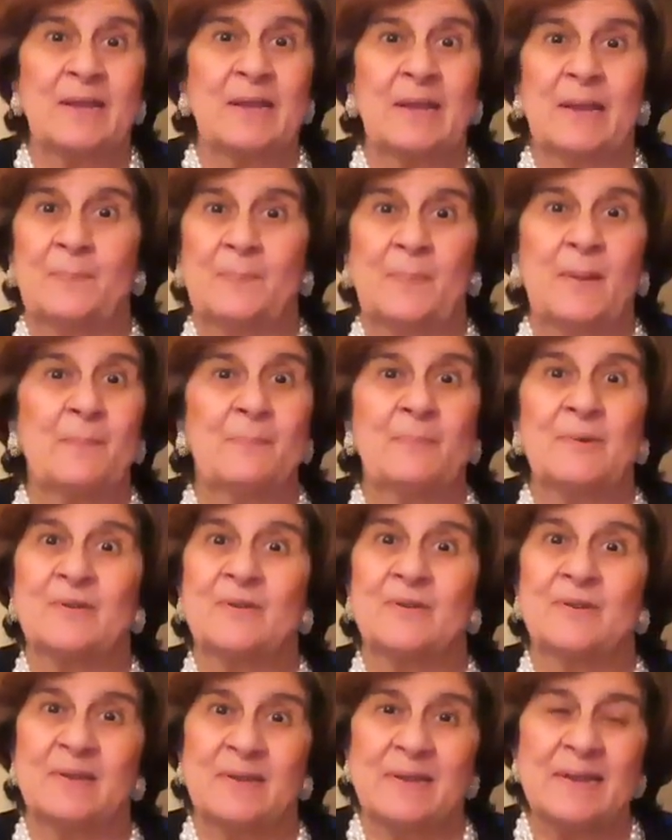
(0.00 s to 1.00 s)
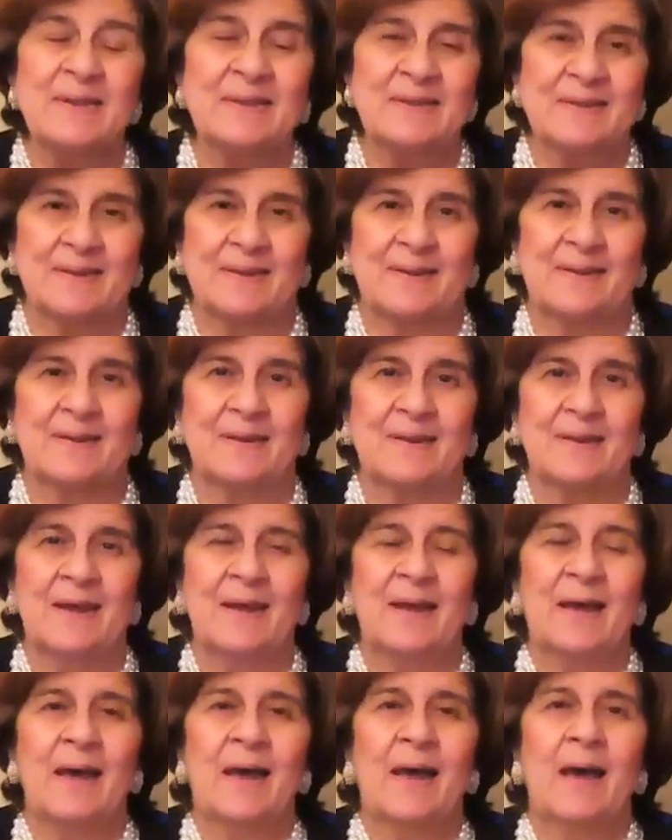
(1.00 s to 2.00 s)
get people to listen.
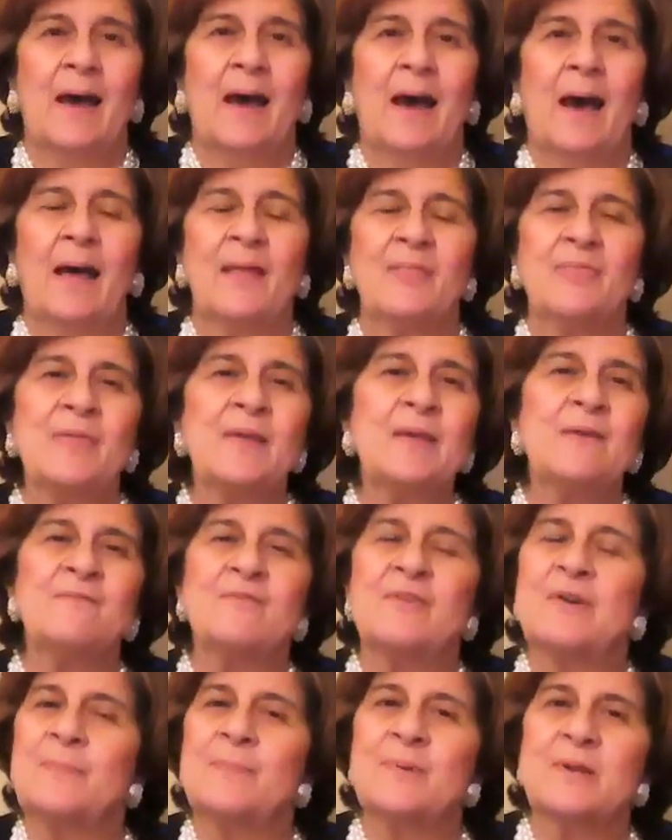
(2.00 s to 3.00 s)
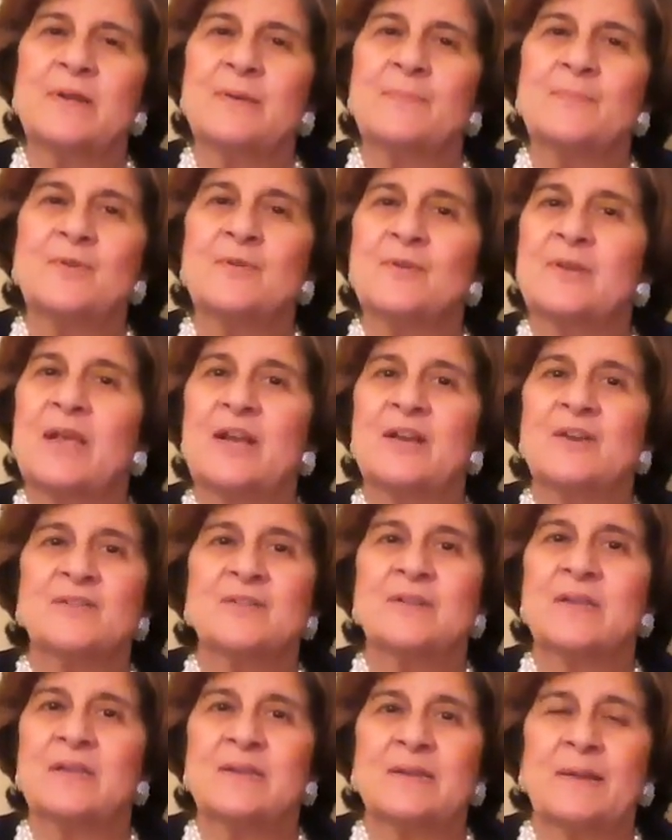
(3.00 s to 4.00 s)
I think verbal
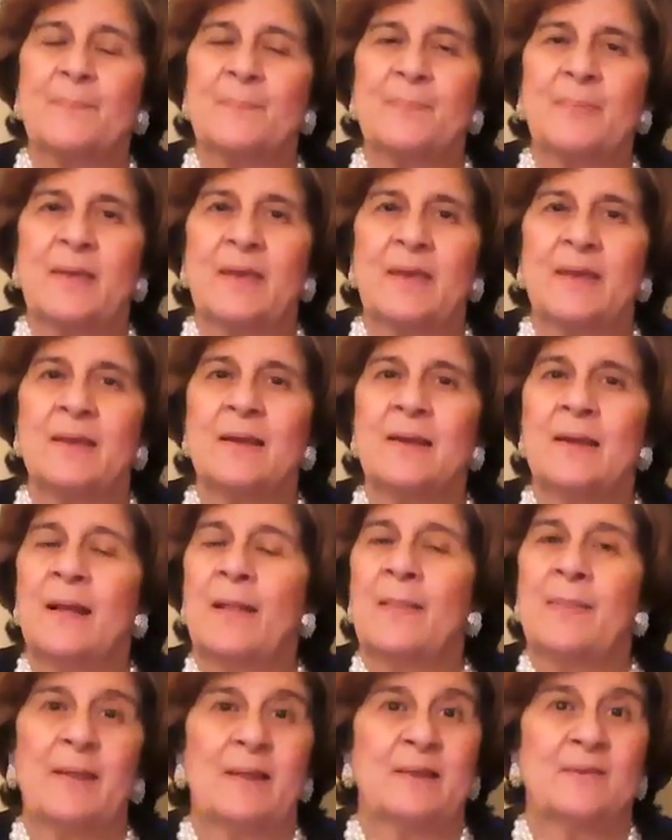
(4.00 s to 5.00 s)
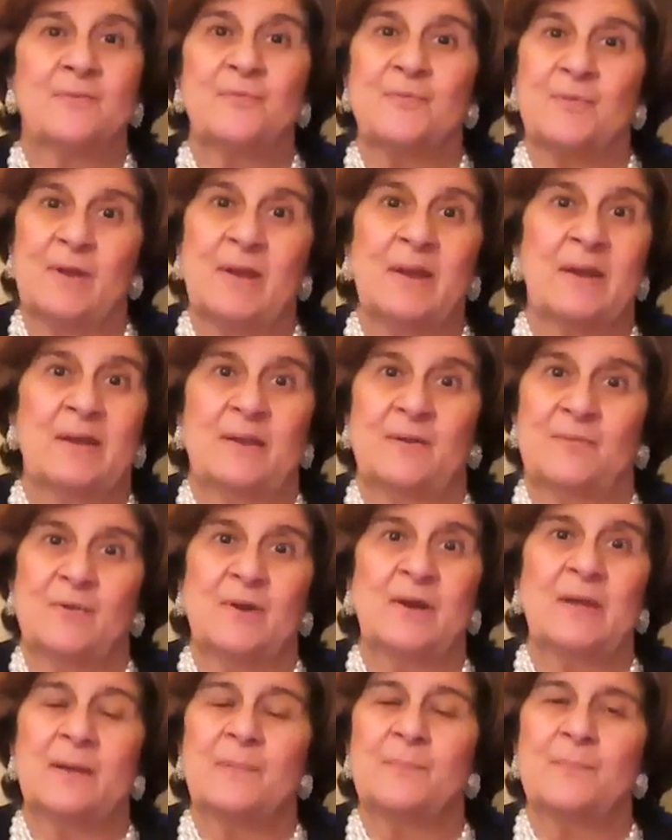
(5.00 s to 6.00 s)
communication is something that's really,
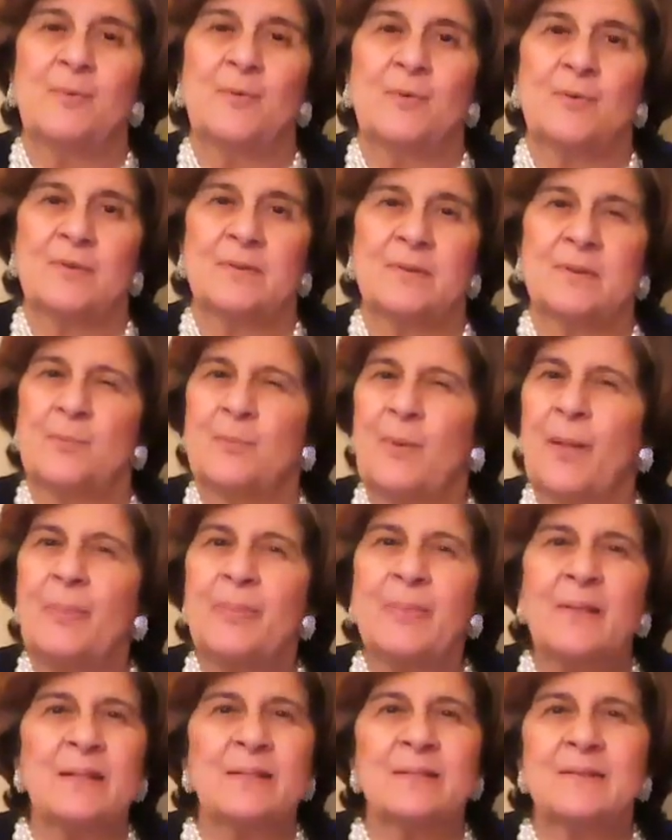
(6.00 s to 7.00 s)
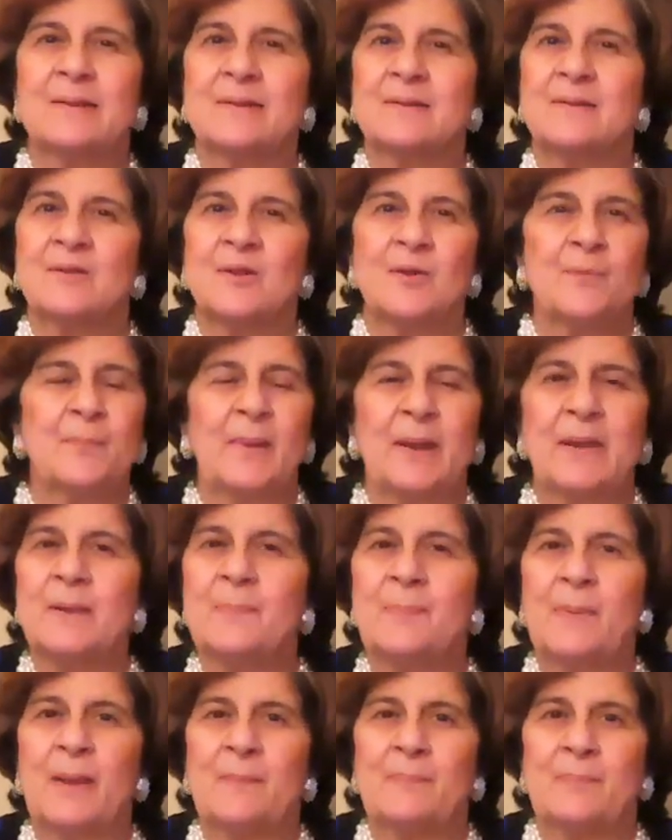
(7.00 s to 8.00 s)
really important. The one thing that so
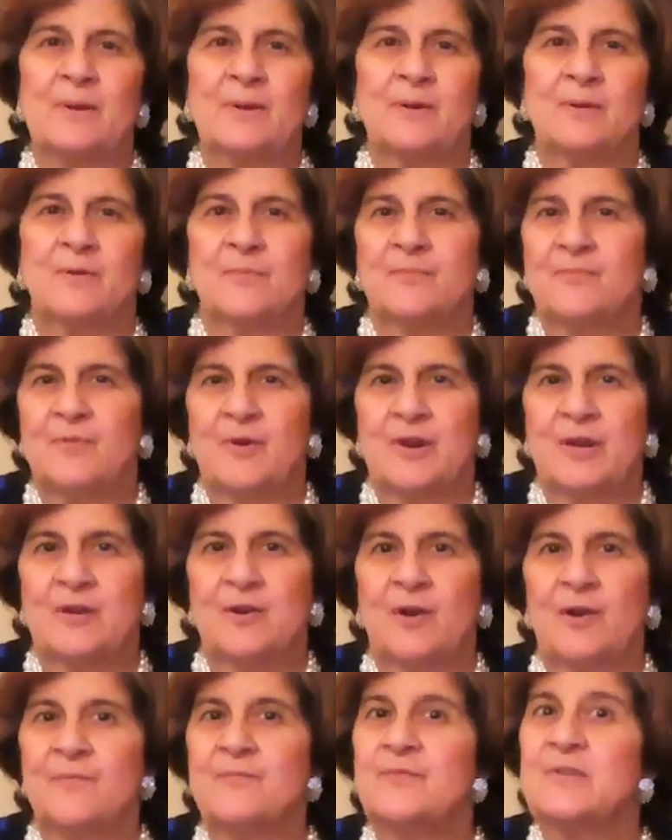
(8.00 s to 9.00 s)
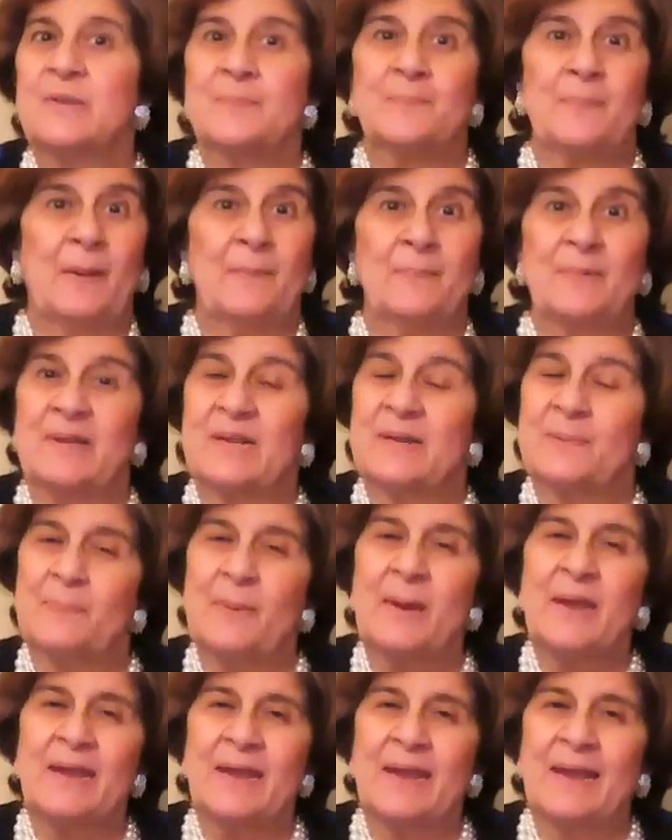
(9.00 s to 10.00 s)
many people are afraid of is public
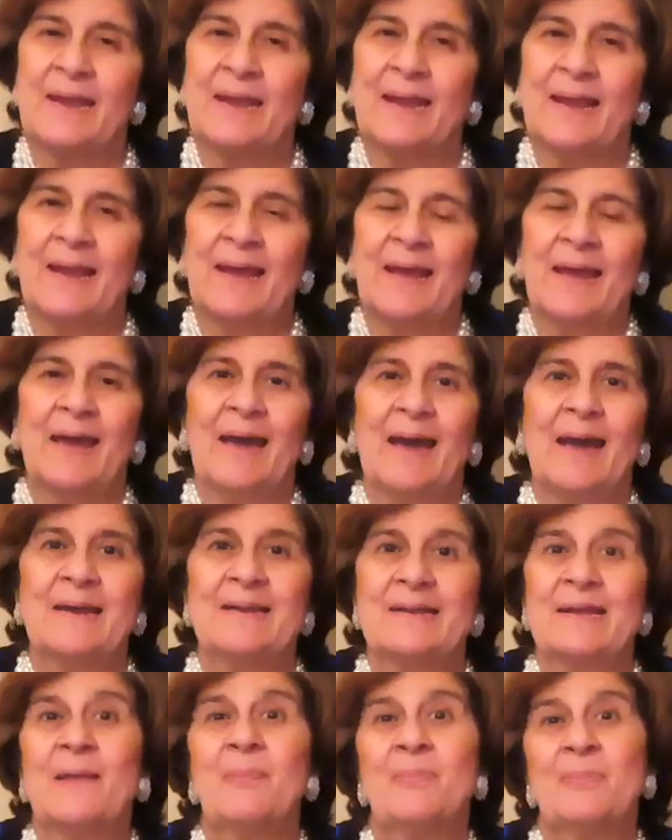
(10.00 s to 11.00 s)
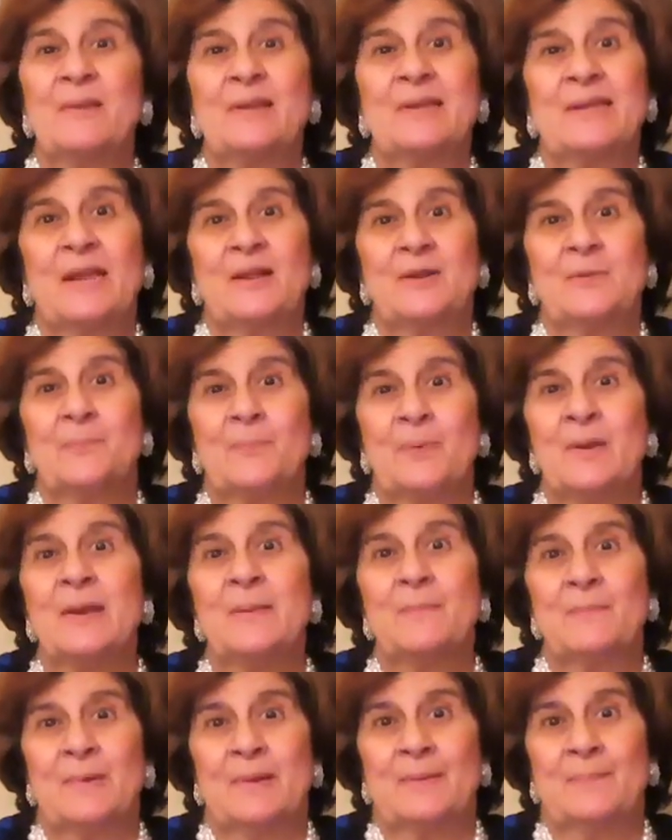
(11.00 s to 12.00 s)
speaking, and yet there's such a
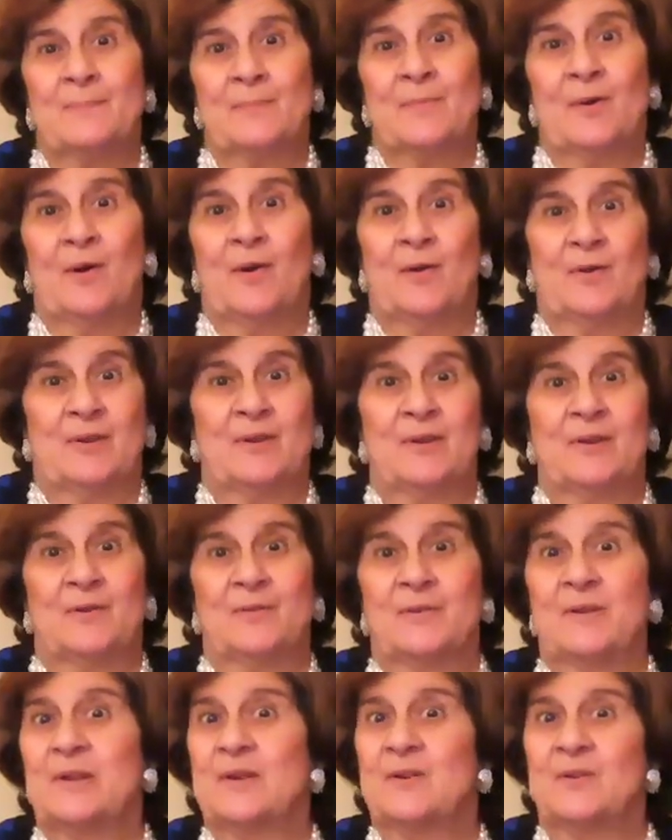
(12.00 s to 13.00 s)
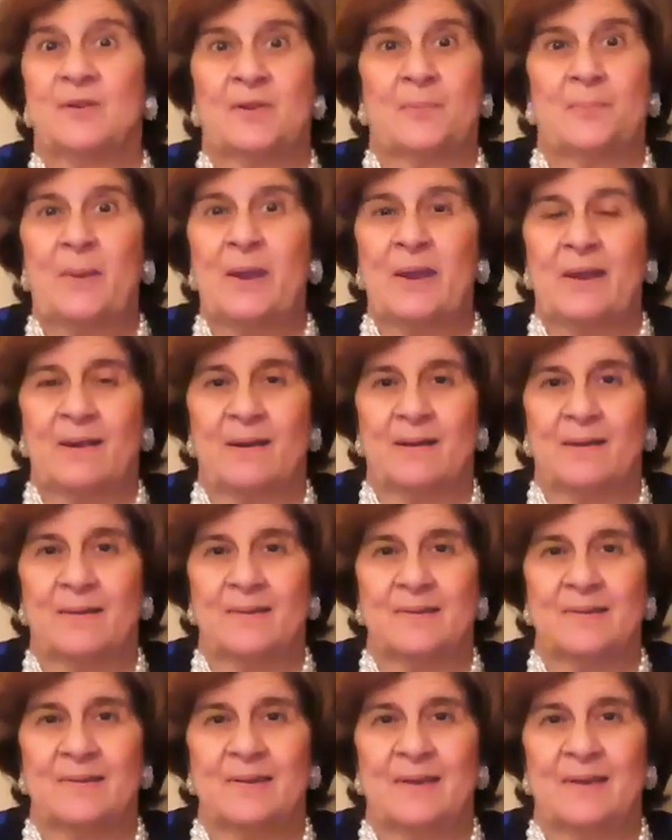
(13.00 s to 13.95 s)
premium on hearing good speakers.